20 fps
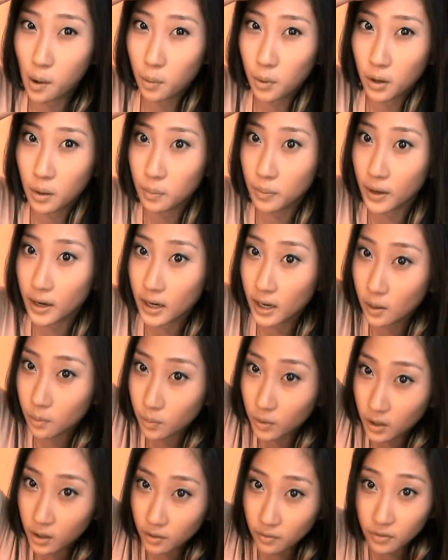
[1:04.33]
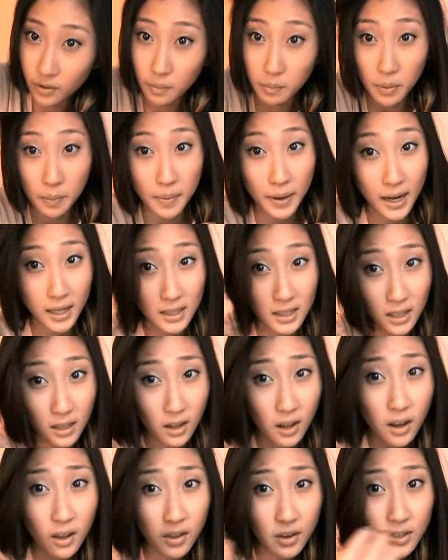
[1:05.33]
we're braiding, we're going to flip it back to
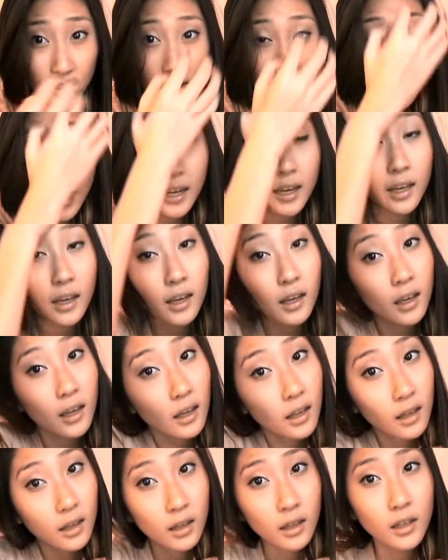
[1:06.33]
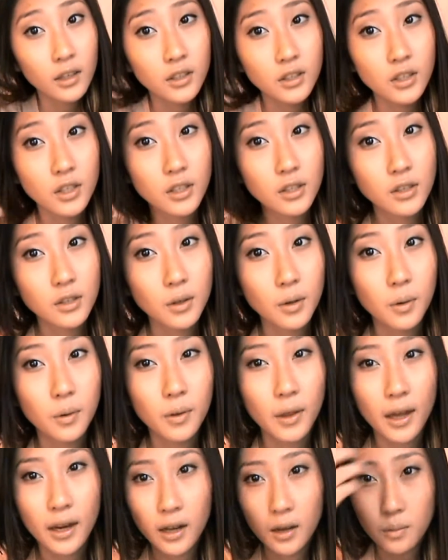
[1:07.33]
the other side, just so
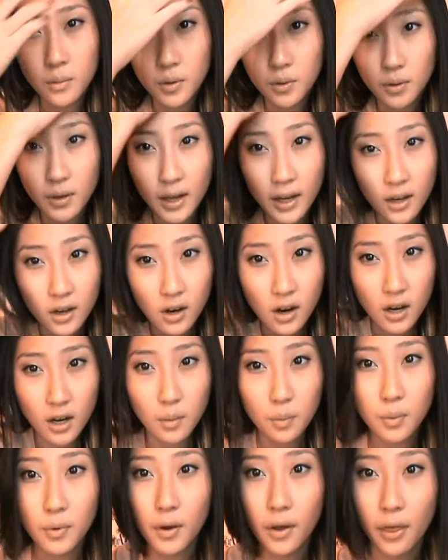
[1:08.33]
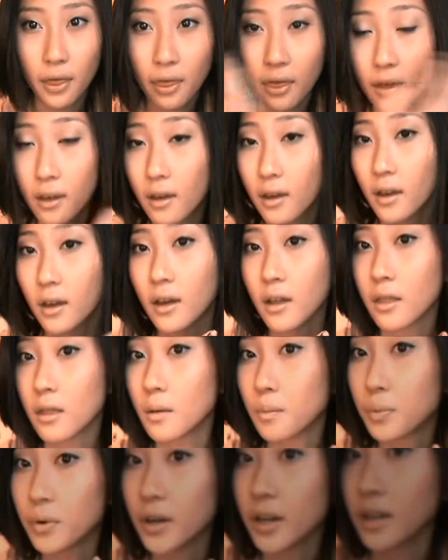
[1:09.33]
that it won't get caught up with the
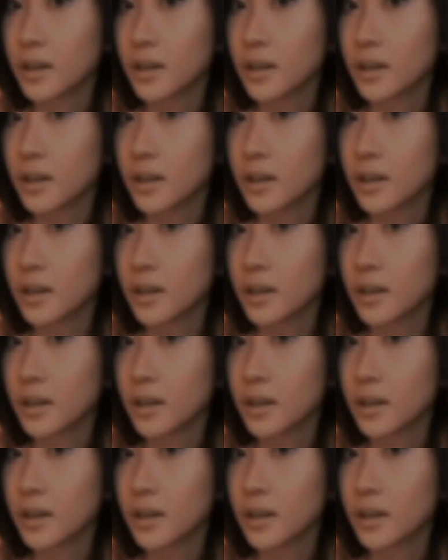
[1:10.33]
braid. I'm going to